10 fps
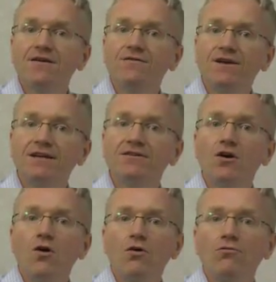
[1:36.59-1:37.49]
feet,
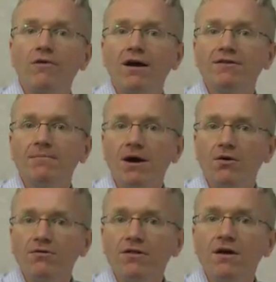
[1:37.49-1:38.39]
or around the
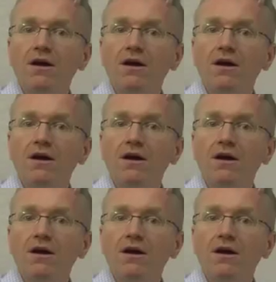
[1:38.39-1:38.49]
mouth,